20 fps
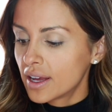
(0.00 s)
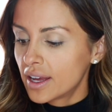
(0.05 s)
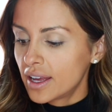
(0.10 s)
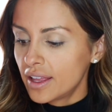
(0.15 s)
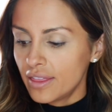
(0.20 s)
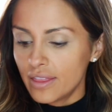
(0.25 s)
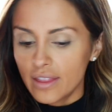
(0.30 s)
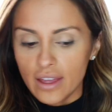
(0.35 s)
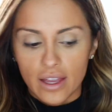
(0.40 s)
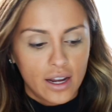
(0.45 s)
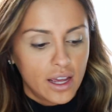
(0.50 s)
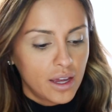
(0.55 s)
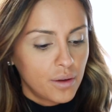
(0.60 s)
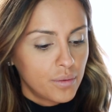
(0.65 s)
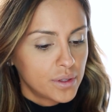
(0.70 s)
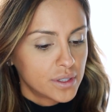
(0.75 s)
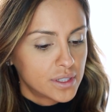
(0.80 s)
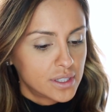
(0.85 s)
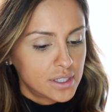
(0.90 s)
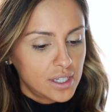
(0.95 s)
And then
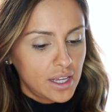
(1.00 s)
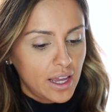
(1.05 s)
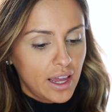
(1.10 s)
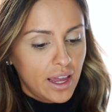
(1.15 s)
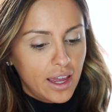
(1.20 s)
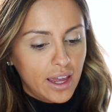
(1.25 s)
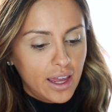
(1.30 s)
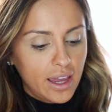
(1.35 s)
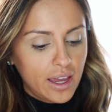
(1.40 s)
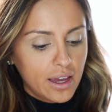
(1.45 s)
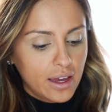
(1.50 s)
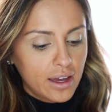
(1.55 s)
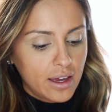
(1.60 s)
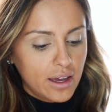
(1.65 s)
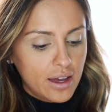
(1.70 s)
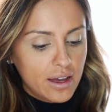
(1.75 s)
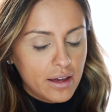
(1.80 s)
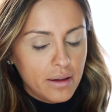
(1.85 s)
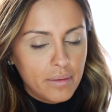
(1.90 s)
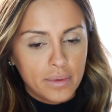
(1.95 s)
I will
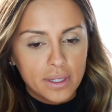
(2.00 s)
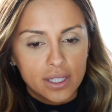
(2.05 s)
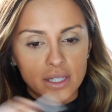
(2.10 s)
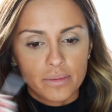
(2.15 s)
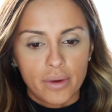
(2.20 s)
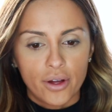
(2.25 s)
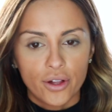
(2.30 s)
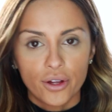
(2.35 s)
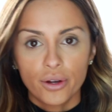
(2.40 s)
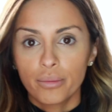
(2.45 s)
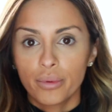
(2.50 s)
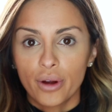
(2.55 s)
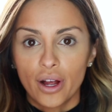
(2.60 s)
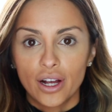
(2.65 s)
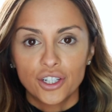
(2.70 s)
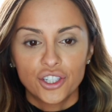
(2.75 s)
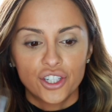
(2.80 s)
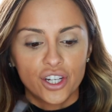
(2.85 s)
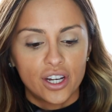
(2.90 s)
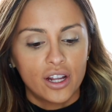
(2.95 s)
take a smaller
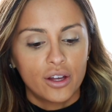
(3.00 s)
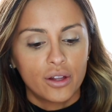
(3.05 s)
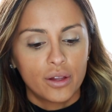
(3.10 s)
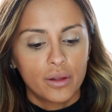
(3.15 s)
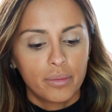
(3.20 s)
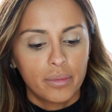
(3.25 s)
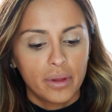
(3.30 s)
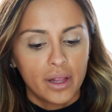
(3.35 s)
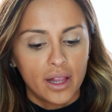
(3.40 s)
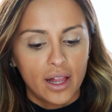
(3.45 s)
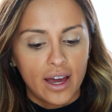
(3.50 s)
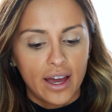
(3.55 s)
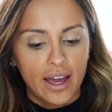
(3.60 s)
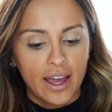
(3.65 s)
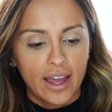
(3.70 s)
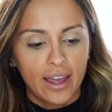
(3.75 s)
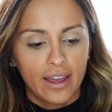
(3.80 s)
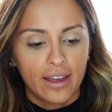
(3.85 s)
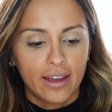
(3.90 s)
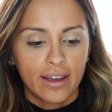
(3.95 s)
brush and I'll
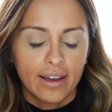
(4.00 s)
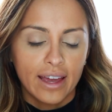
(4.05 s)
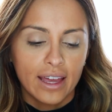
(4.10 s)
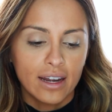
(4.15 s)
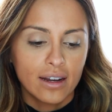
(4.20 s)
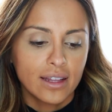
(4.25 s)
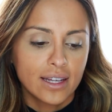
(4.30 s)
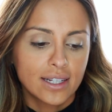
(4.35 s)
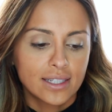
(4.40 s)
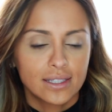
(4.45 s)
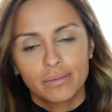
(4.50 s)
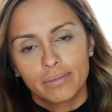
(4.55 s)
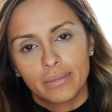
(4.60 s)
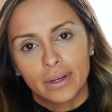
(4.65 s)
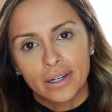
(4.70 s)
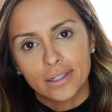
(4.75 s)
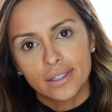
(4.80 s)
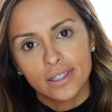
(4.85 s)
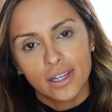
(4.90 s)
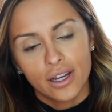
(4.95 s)
apply, kind of like to
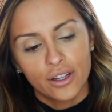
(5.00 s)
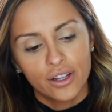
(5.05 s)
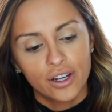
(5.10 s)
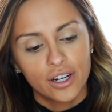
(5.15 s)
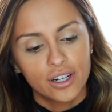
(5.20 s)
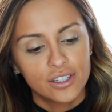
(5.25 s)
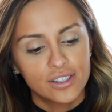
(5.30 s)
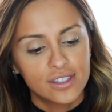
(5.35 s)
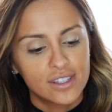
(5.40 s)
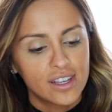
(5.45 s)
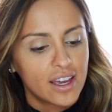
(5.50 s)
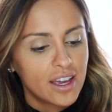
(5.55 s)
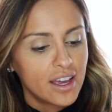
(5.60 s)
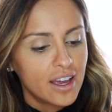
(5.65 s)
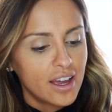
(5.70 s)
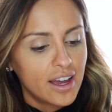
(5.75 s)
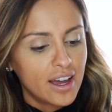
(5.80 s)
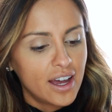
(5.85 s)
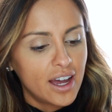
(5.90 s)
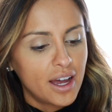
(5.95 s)
mix colors.
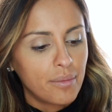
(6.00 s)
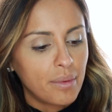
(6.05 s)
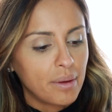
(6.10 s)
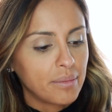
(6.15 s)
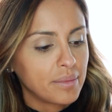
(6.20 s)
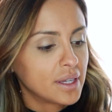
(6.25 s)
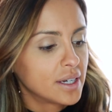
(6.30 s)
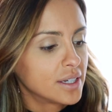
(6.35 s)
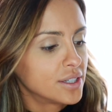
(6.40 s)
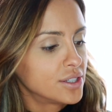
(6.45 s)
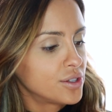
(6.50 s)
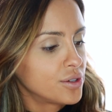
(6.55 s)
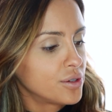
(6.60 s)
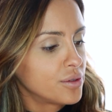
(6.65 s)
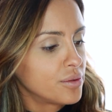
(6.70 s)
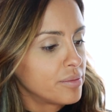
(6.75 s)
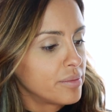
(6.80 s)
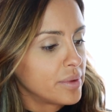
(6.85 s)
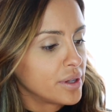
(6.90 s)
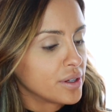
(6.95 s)
I'm gonna
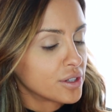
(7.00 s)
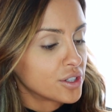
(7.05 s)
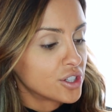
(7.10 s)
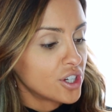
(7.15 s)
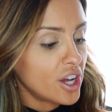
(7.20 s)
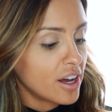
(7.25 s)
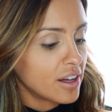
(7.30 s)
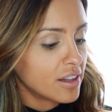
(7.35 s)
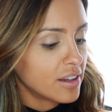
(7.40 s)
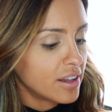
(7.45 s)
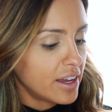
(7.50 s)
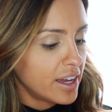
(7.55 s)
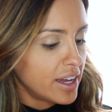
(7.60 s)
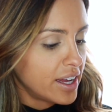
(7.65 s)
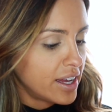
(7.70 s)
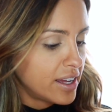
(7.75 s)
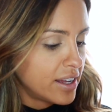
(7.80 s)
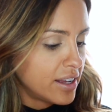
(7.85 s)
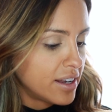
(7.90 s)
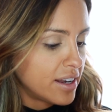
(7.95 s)
do milk
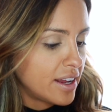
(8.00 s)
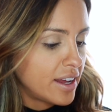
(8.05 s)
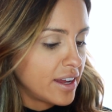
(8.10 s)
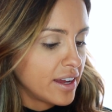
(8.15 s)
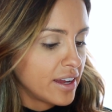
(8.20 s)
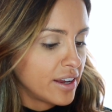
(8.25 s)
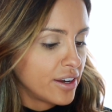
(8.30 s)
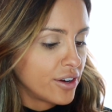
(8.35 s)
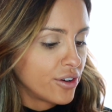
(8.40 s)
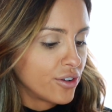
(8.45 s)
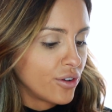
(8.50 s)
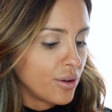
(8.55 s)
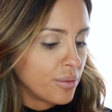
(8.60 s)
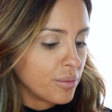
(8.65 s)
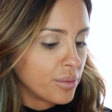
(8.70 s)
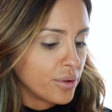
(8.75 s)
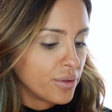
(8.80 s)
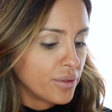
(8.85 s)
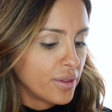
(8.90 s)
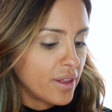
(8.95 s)
chocolate and creme
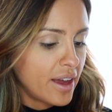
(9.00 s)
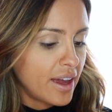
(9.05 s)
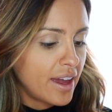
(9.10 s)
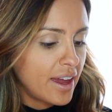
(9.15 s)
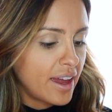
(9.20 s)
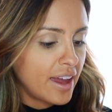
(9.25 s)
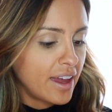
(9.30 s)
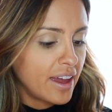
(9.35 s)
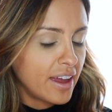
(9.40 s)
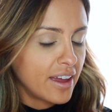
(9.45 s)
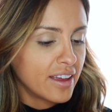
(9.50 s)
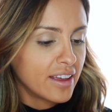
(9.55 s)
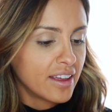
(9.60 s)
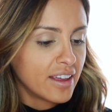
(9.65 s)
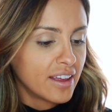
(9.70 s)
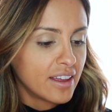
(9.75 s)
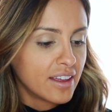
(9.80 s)
brulee.